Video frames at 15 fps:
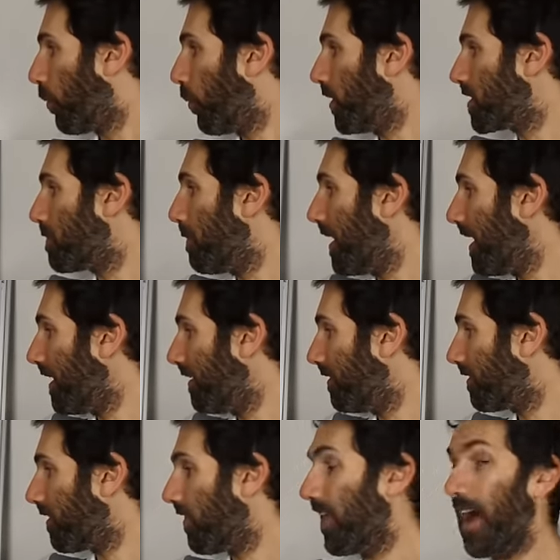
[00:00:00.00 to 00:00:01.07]
which
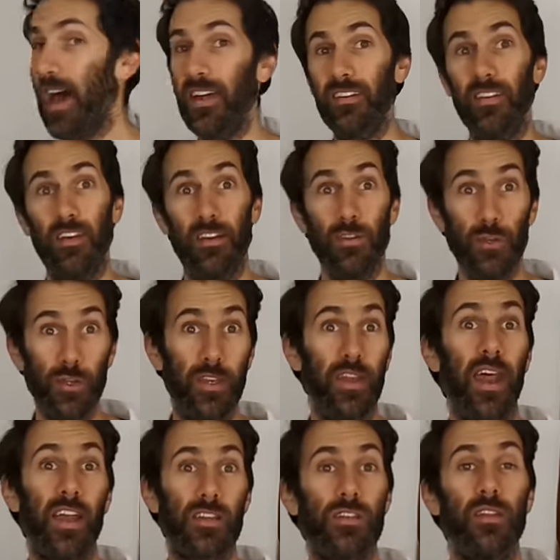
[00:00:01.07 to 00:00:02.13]
means that you
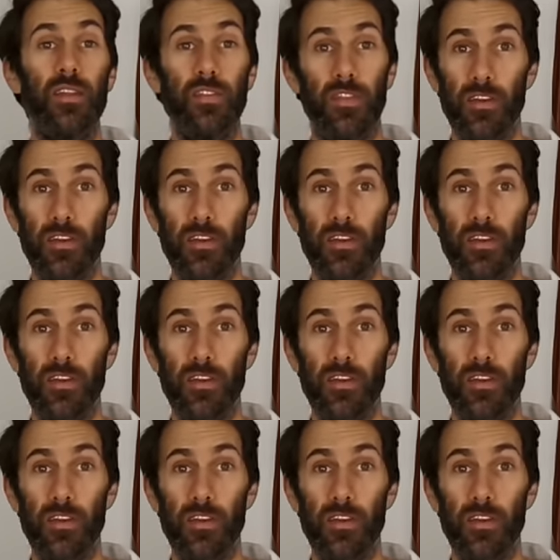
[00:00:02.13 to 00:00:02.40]
can actually,